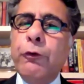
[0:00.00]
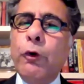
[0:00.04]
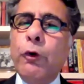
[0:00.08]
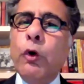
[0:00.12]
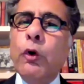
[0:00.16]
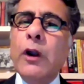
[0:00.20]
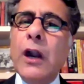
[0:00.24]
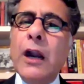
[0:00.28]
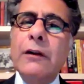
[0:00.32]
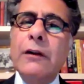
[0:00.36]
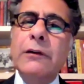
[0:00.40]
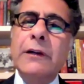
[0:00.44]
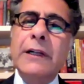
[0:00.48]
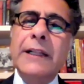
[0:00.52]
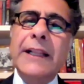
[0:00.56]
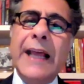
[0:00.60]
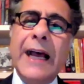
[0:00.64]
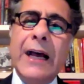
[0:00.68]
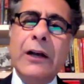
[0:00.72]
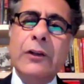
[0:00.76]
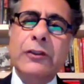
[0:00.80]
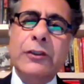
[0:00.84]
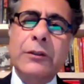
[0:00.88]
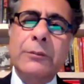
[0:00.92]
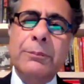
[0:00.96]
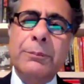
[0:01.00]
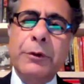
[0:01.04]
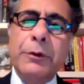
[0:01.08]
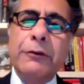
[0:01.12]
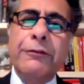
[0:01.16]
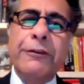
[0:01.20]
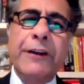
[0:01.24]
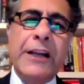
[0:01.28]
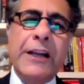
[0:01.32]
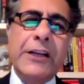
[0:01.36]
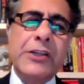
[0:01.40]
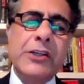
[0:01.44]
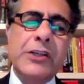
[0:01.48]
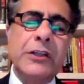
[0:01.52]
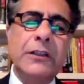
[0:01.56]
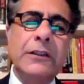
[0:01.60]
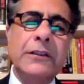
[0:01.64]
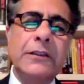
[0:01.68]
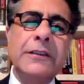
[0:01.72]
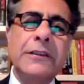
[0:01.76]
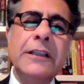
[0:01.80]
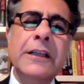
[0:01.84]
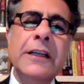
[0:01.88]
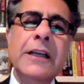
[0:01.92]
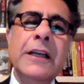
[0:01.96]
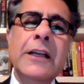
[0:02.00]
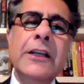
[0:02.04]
400,000 professionals